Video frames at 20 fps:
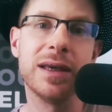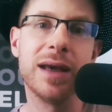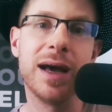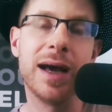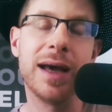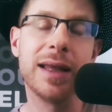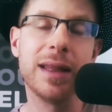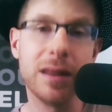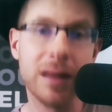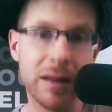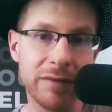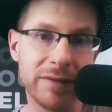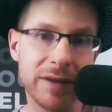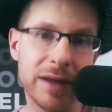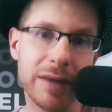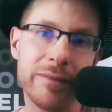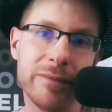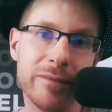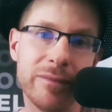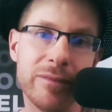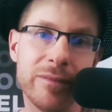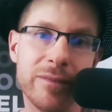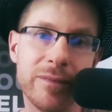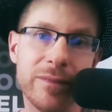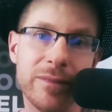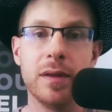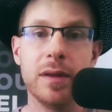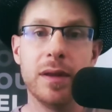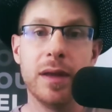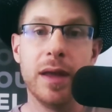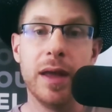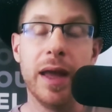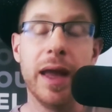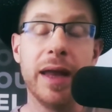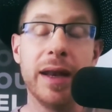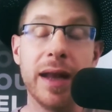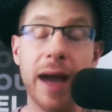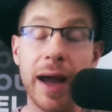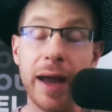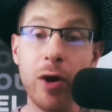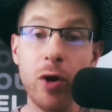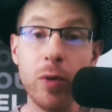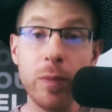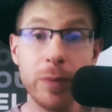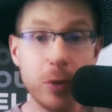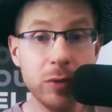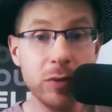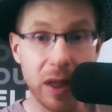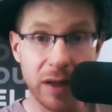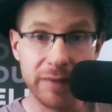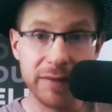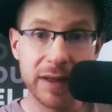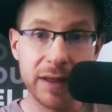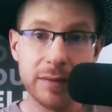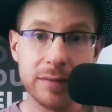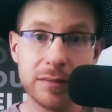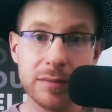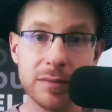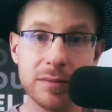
I love it. And I hope you love it.